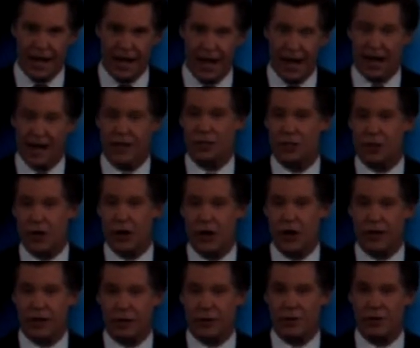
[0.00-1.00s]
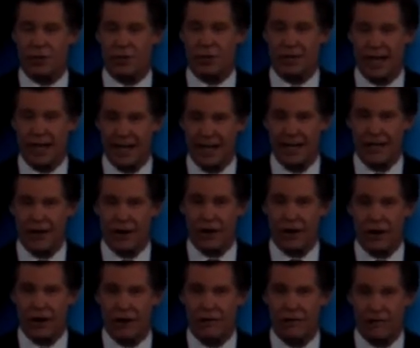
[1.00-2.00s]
and a dog that was lighted on